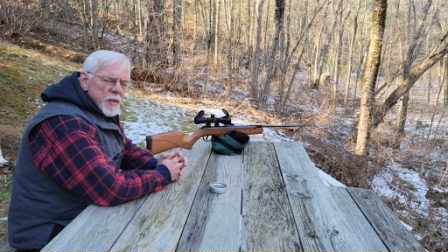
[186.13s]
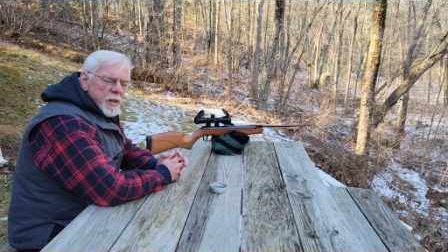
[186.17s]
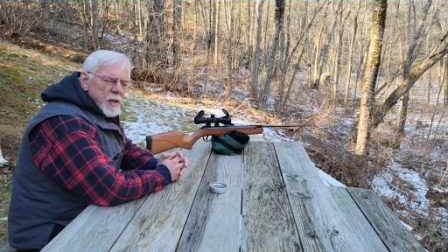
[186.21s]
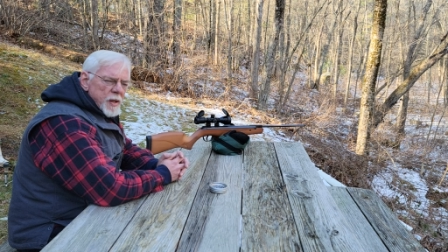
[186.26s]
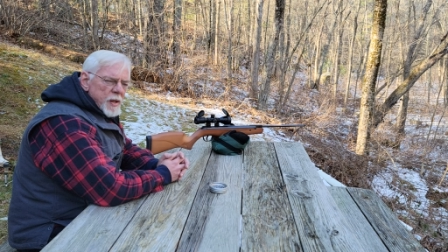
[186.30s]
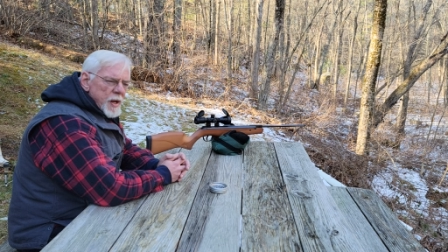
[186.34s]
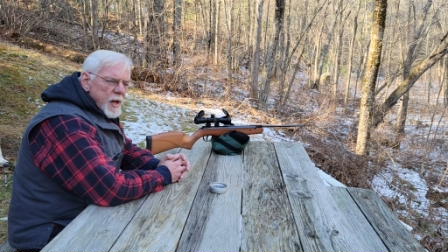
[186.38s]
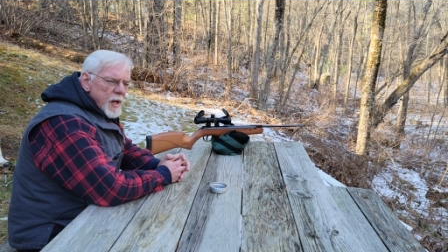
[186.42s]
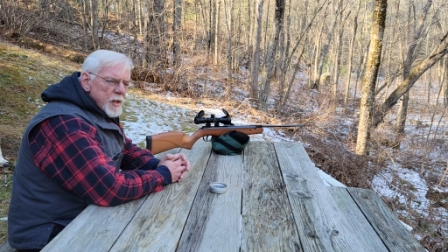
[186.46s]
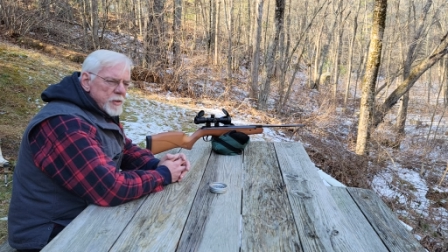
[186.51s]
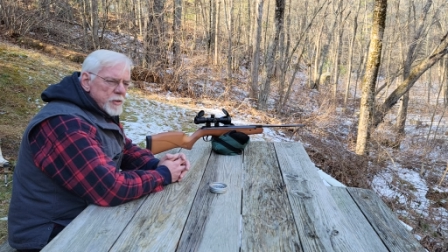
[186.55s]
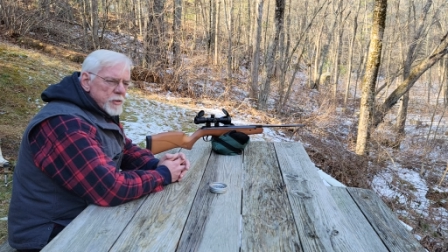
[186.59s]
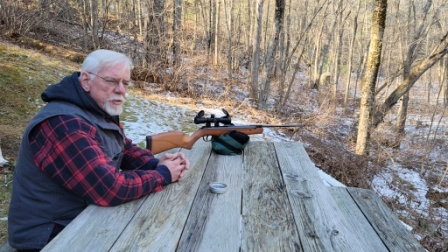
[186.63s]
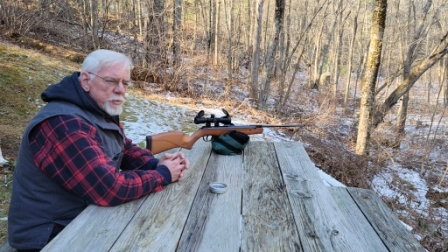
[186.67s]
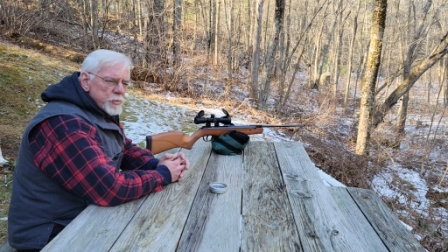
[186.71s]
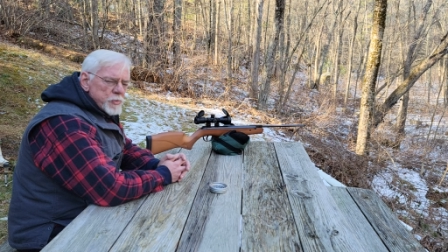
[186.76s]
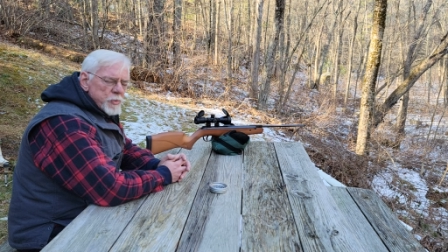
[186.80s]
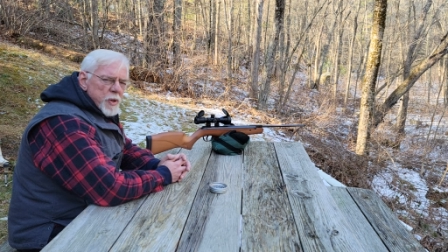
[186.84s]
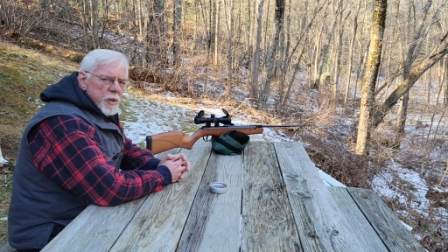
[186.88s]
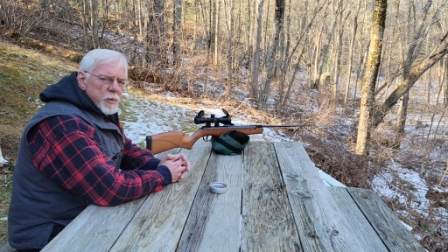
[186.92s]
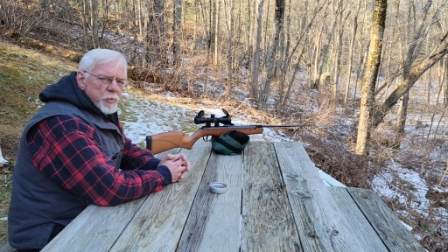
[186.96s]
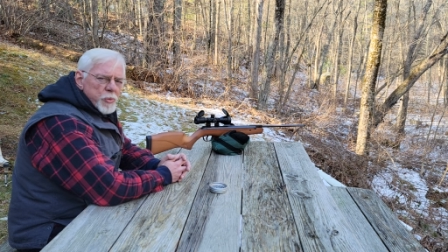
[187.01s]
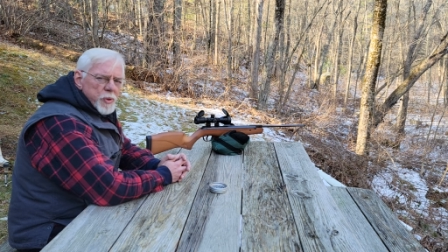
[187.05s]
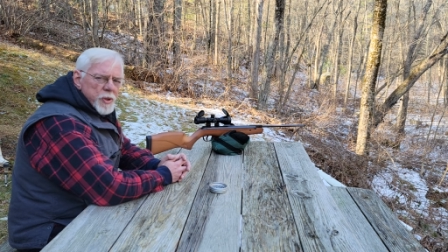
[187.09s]
Uh, I just
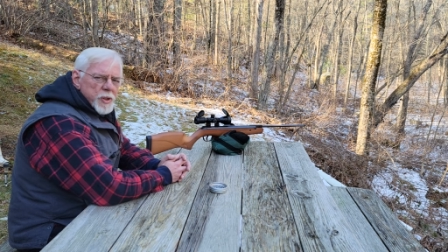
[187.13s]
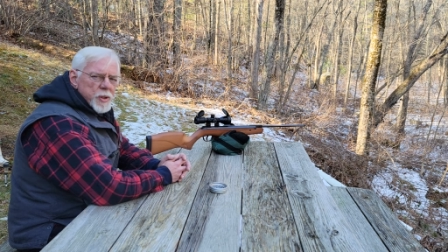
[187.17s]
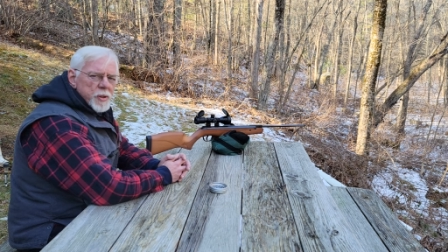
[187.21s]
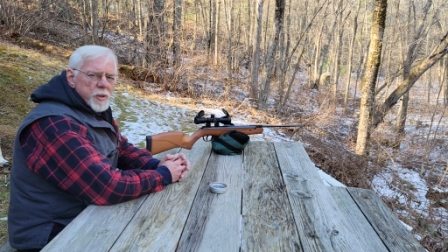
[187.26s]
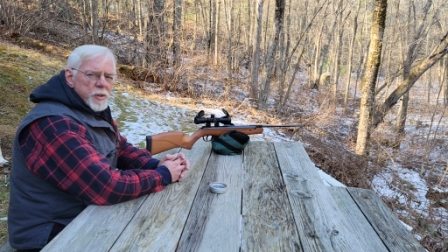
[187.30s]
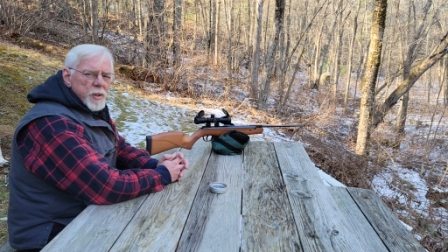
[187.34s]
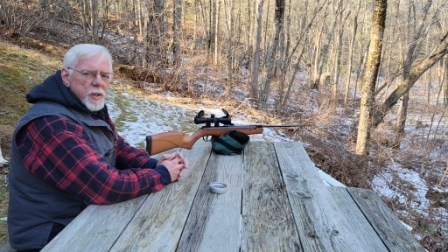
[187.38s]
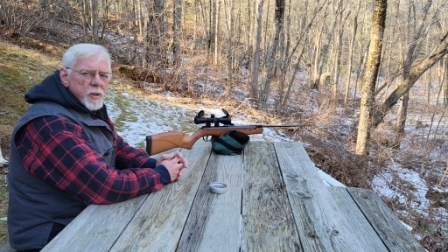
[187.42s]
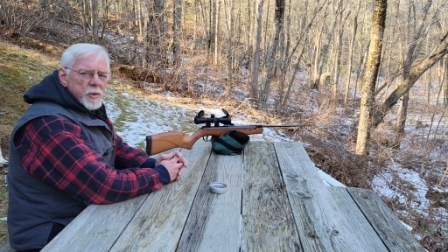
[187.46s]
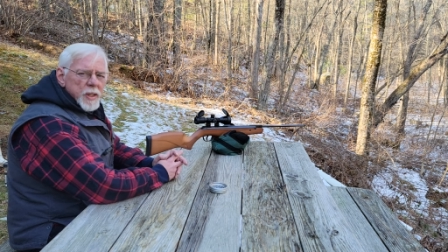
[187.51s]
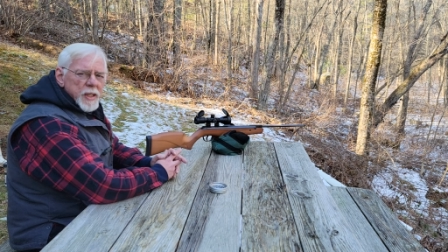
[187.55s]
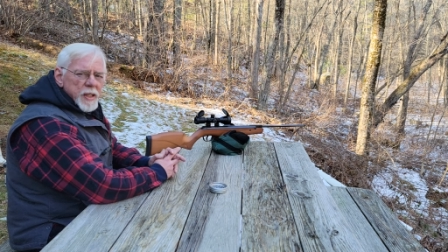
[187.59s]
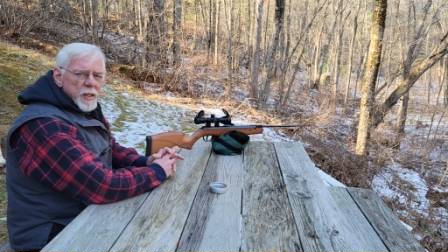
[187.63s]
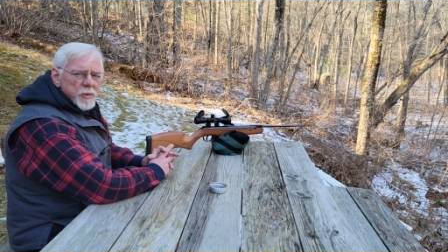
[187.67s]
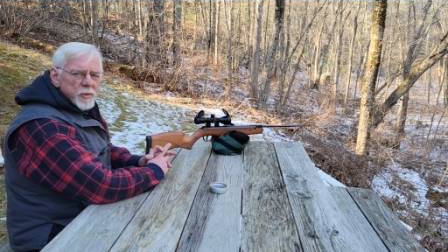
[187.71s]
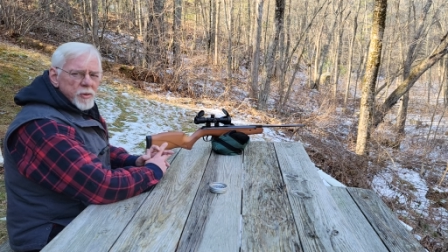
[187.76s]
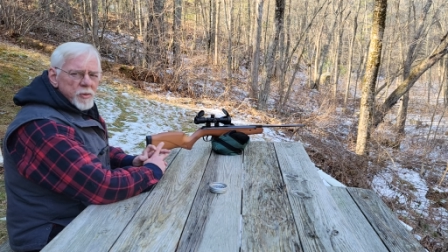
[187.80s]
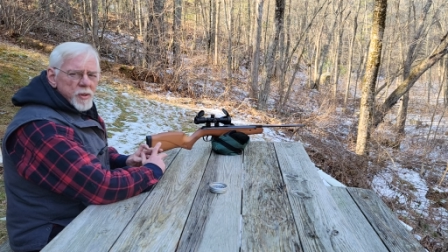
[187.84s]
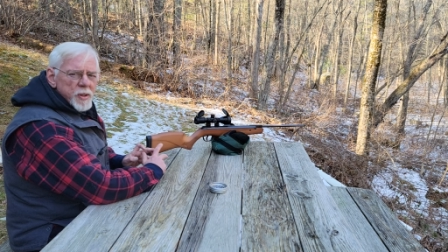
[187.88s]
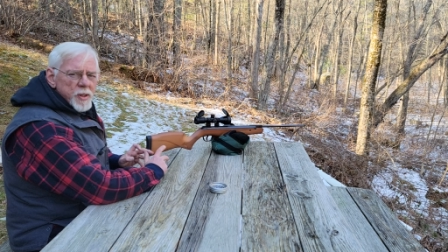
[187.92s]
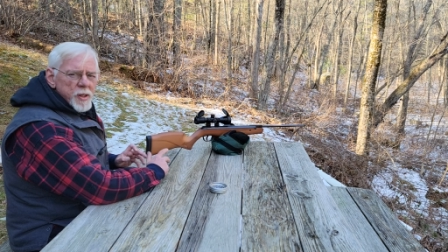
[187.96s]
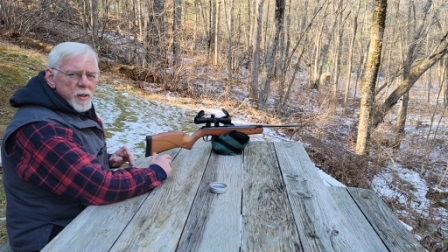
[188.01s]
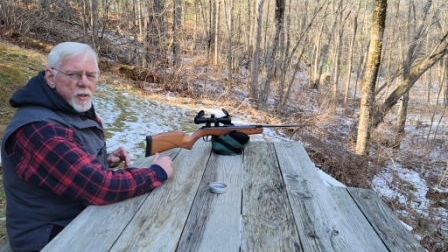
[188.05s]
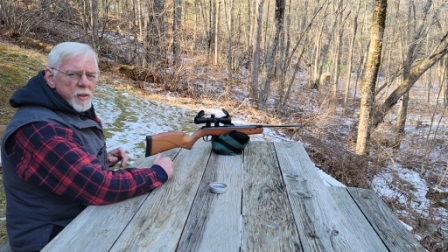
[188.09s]
I wish you could
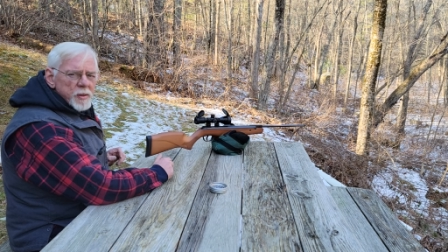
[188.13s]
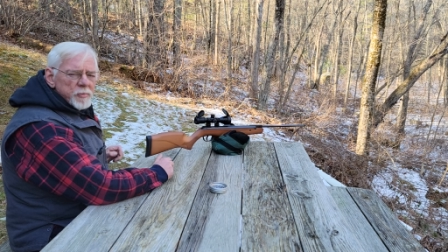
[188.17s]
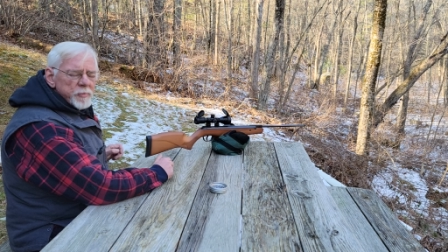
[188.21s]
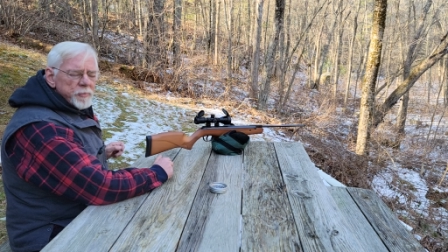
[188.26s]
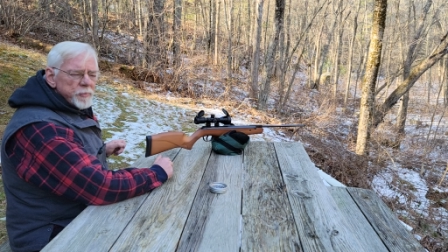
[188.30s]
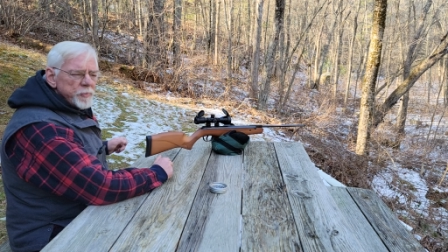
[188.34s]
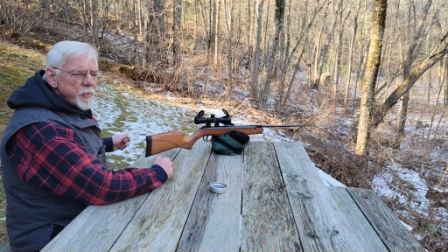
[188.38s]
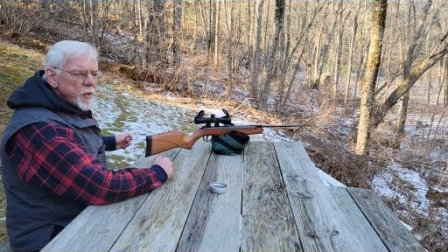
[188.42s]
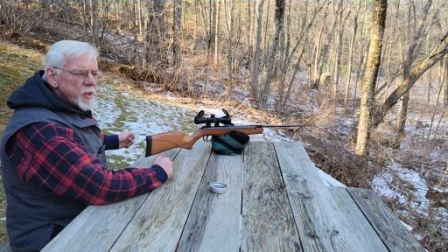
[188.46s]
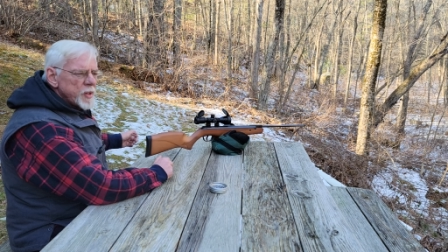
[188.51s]
handle the gun